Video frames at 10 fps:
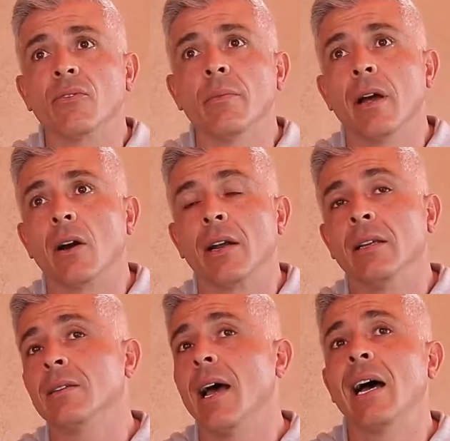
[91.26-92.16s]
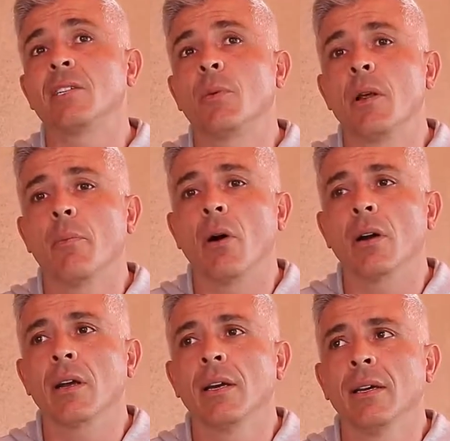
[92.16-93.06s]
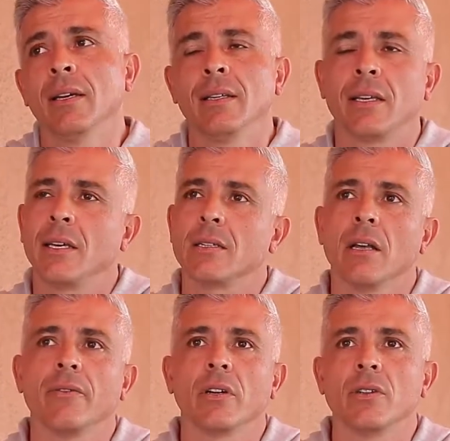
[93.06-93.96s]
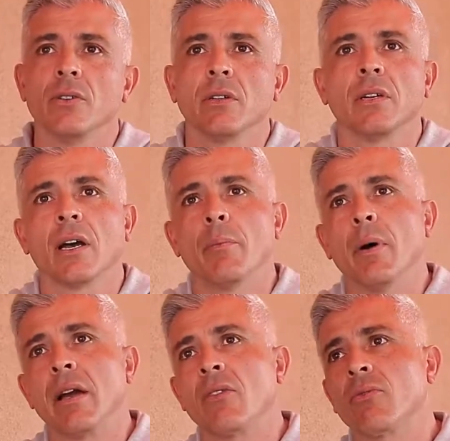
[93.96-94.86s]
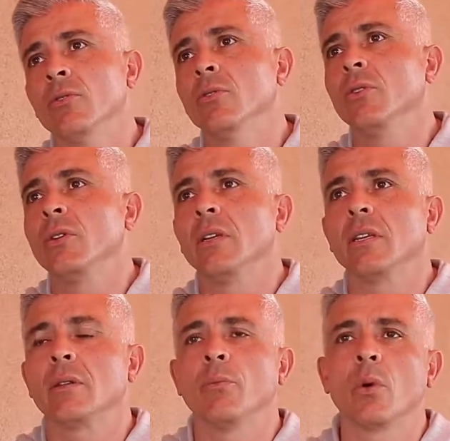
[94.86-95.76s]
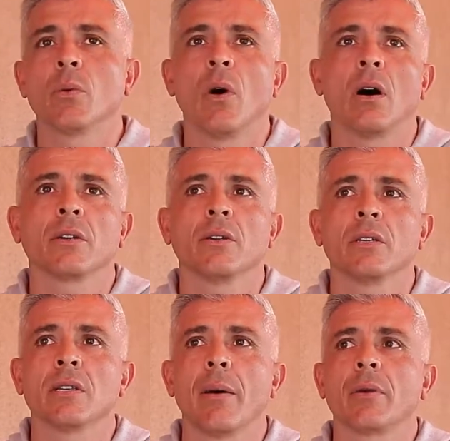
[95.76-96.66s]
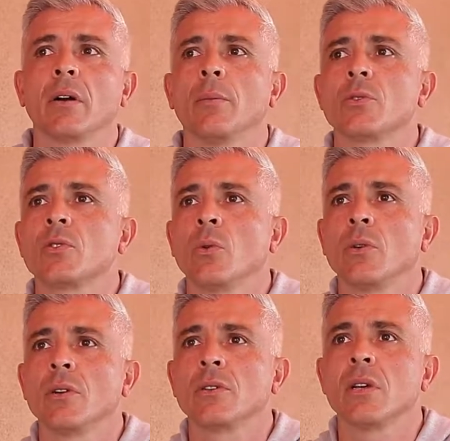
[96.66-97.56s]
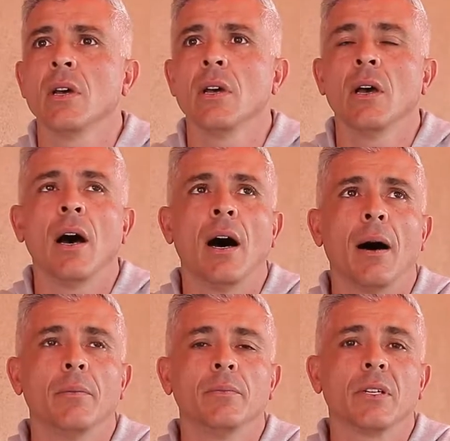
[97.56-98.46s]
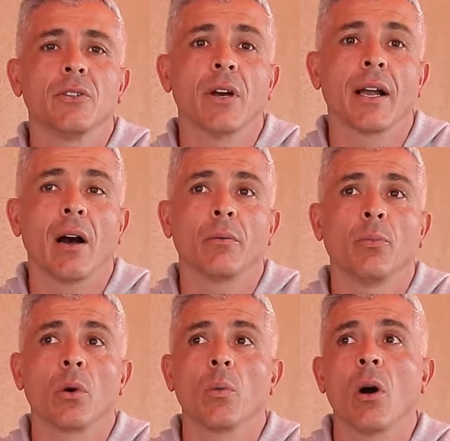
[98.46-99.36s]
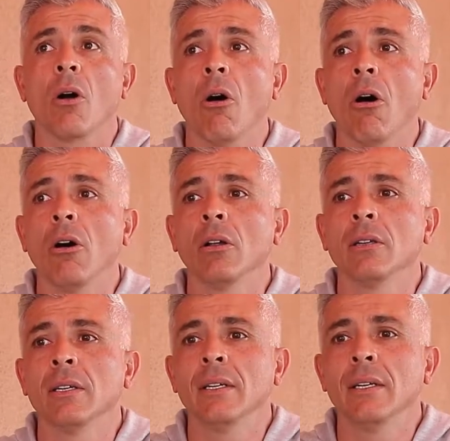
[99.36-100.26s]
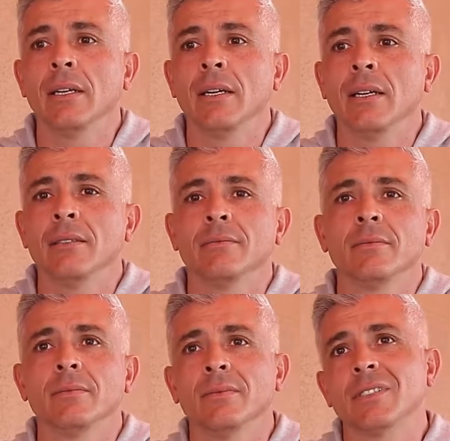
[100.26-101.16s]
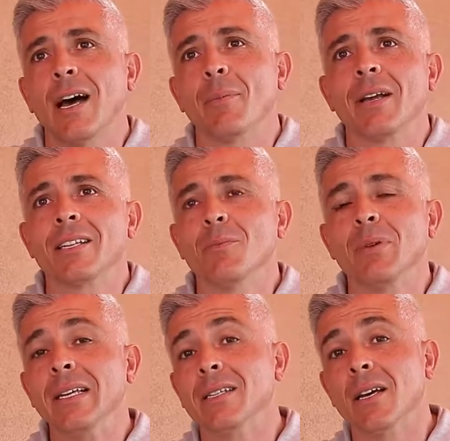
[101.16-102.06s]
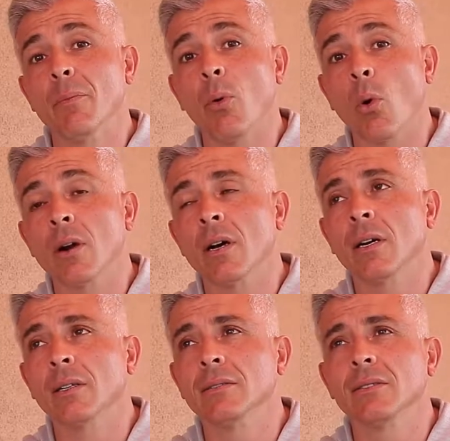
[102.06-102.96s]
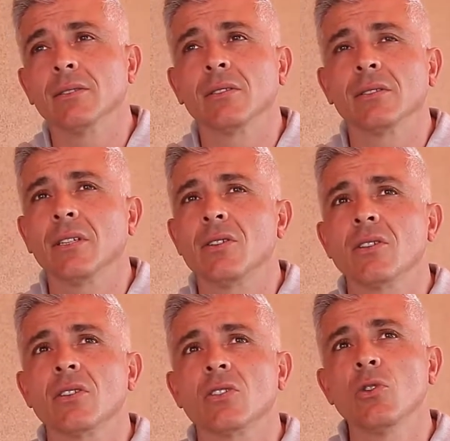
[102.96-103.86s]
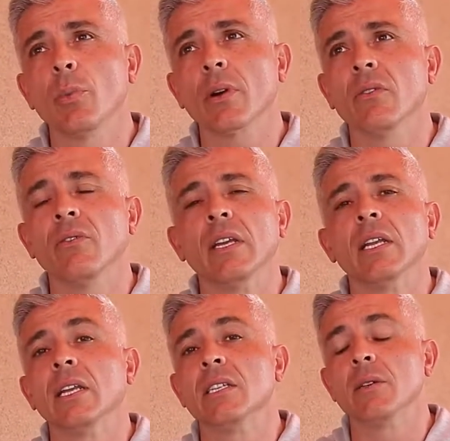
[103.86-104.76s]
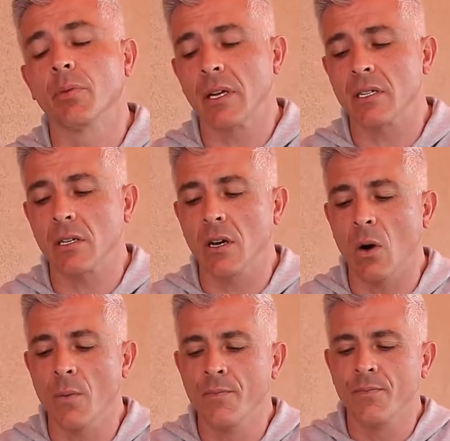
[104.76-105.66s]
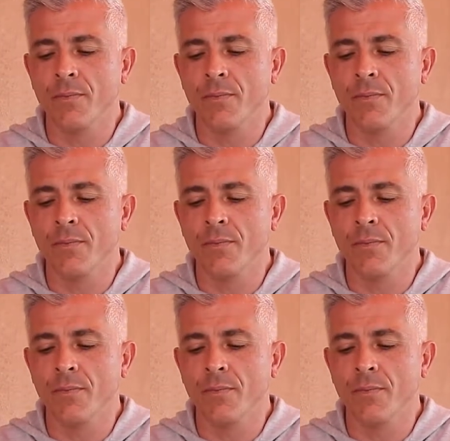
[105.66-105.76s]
from there into Asbury Park. The kids love it because you can kind of bike through, you can hit the boardwalk, you can stop at a couple stores, you can check out Boardwalk Hall, stop and get some pizza at Porta. So it's just a super convenient, easy place to go,